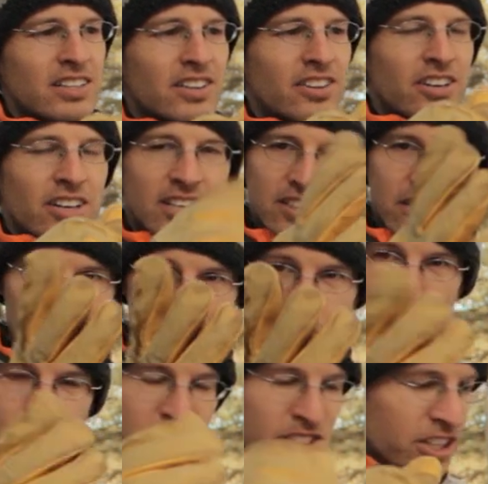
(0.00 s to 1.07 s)
They're a
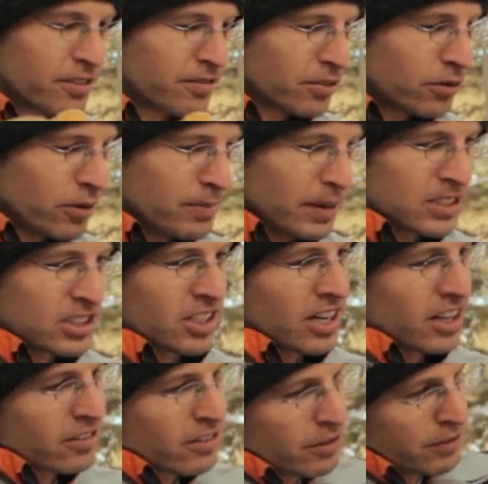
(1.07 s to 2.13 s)
little bit stiffer, we
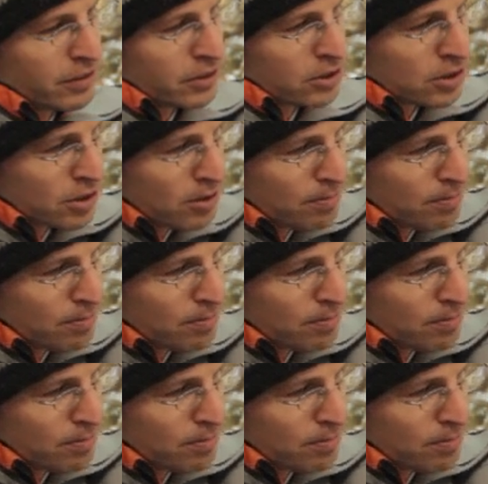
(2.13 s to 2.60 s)
mentioned in the review, so